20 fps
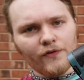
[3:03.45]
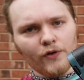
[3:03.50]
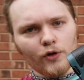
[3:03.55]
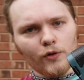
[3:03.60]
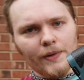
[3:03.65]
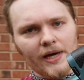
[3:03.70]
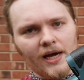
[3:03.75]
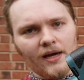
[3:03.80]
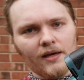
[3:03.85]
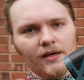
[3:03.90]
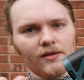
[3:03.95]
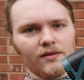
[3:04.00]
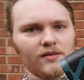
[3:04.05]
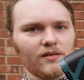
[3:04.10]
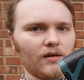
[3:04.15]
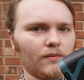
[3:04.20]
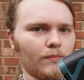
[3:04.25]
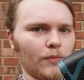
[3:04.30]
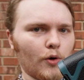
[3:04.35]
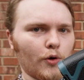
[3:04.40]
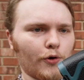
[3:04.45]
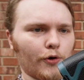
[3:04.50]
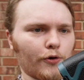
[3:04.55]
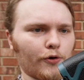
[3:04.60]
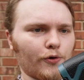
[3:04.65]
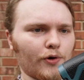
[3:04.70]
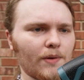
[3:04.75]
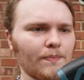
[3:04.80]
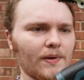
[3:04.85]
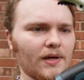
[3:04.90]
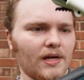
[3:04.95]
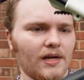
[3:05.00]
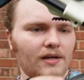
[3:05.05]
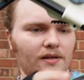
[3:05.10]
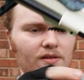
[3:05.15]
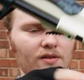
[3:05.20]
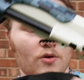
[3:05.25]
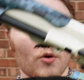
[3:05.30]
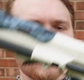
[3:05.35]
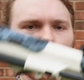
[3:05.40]
further back is the motor grip. It
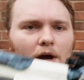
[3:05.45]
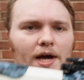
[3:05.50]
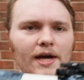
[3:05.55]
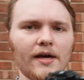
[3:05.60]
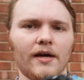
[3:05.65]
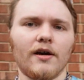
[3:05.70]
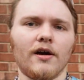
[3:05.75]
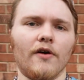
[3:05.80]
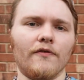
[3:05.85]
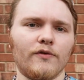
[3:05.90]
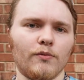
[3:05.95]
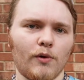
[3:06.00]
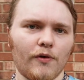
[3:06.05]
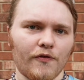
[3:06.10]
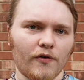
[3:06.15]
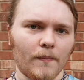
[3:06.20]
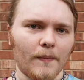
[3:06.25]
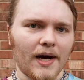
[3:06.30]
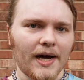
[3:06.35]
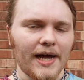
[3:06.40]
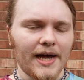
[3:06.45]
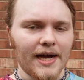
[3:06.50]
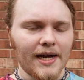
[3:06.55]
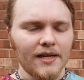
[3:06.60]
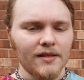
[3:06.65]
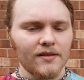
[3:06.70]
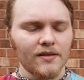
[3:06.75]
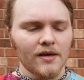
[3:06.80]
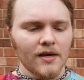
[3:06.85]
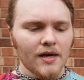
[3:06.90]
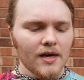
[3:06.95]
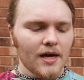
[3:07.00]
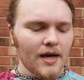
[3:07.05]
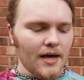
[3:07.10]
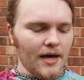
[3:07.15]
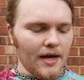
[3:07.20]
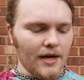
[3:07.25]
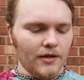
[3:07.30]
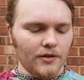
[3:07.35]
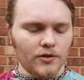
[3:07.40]
is quite comfortable for my hands,
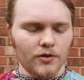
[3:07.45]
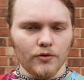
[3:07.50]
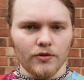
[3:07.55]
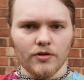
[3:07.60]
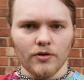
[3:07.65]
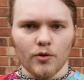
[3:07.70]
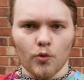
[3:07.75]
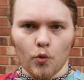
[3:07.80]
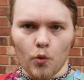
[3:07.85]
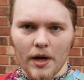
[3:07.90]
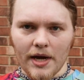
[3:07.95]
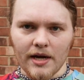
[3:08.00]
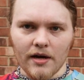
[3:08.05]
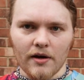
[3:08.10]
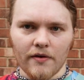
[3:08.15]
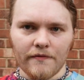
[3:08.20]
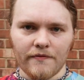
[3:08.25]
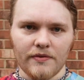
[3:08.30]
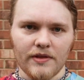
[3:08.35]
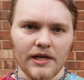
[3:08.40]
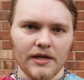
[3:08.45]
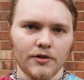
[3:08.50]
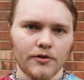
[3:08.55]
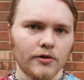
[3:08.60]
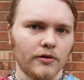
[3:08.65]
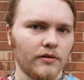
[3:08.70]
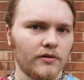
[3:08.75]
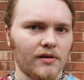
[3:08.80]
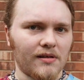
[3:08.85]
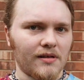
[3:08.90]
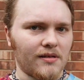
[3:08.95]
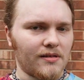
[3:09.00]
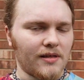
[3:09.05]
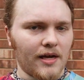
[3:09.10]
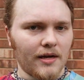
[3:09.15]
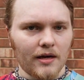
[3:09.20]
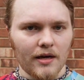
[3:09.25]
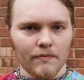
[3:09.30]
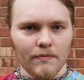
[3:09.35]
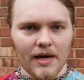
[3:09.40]
and due to the weight of the internals of this
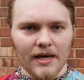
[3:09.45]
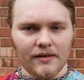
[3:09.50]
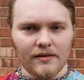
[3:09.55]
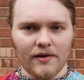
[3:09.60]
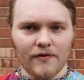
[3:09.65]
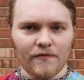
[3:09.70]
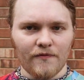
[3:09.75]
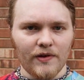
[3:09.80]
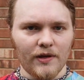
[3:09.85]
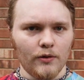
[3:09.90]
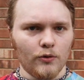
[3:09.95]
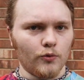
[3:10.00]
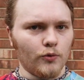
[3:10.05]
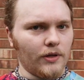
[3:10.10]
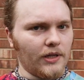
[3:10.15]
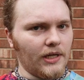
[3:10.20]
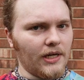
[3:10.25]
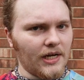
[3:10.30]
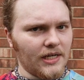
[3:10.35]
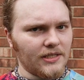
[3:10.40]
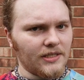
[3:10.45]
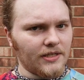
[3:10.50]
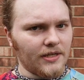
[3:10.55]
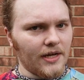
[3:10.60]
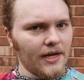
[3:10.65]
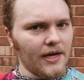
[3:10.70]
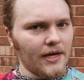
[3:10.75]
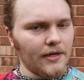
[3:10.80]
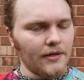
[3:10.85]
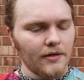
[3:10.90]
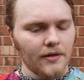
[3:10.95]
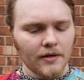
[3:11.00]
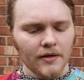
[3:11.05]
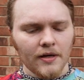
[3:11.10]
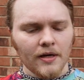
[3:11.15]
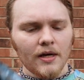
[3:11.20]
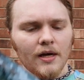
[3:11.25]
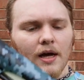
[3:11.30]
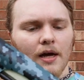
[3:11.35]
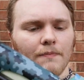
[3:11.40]
thing, it makes it feel really nice in hand.
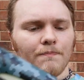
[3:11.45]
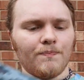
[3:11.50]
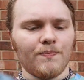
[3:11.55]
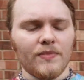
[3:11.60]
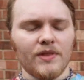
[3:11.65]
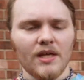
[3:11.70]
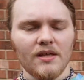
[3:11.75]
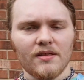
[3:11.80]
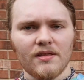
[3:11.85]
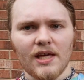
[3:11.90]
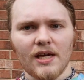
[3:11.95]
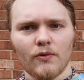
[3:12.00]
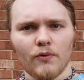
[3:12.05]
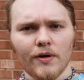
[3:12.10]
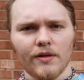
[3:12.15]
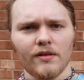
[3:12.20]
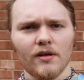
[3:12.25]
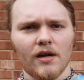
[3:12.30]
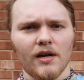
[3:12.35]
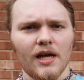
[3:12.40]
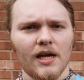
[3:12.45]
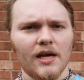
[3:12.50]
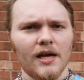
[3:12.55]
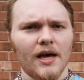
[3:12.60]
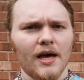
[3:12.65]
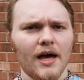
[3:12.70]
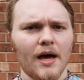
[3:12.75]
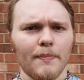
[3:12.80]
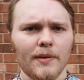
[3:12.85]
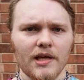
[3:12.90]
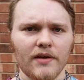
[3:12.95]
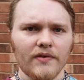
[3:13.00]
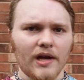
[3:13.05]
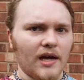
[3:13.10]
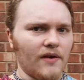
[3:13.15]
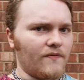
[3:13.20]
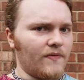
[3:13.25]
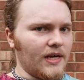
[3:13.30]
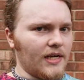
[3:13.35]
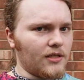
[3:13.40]
This thing runs on a, I believe,
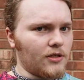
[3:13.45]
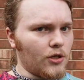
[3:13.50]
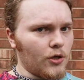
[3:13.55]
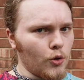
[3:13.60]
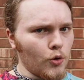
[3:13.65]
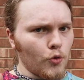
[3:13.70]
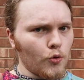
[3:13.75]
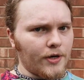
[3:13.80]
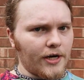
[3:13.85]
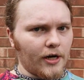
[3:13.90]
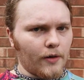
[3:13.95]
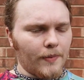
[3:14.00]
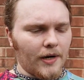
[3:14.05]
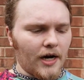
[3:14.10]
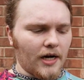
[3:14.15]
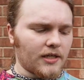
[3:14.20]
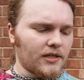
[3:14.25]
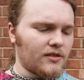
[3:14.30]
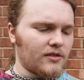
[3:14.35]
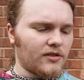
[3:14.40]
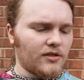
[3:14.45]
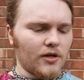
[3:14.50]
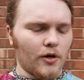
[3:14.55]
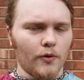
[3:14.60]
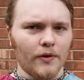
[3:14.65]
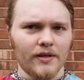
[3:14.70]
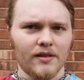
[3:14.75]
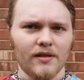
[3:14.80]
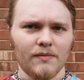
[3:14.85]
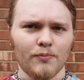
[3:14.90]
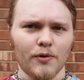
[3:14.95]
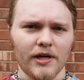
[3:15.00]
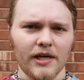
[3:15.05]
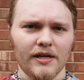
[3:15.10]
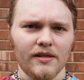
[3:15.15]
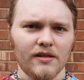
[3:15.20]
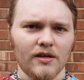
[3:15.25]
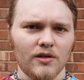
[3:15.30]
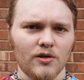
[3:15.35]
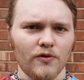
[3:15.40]
a V2 gearbox, so it's pretty
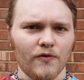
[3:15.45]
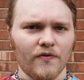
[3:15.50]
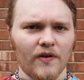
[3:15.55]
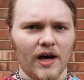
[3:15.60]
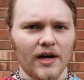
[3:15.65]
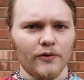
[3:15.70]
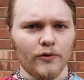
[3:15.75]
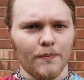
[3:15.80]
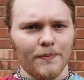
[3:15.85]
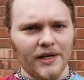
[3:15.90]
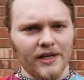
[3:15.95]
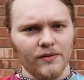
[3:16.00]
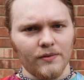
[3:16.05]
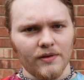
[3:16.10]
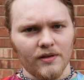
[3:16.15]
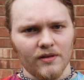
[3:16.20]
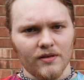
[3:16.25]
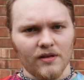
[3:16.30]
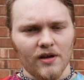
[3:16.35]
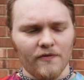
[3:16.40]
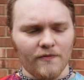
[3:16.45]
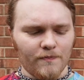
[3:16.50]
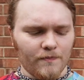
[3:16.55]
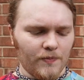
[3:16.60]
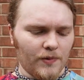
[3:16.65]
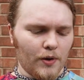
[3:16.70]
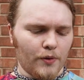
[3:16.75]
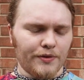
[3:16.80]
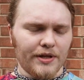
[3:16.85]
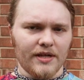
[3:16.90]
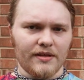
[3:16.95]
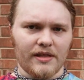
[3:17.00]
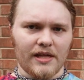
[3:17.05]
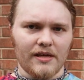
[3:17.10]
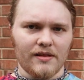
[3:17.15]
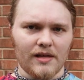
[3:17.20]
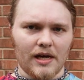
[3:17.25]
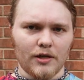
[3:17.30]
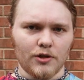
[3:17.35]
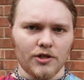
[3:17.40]
easy to find replacements and stuff, though this
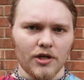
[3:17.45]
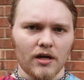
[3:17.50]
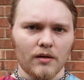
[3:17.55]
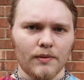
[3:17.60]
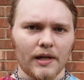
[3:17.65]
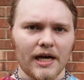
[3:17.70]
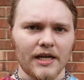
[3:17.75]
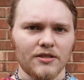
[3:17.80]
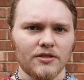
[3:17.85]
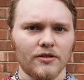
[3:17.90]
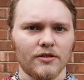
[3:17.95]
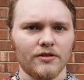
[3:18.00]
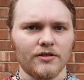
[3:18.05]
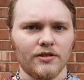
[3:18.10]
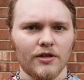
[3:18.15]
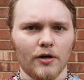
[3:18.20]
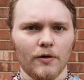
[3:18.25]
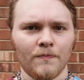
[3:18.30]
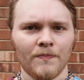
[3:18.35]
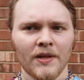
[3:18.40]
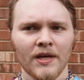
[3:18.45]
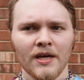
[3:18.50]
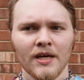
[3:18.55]
is a gel blaster, so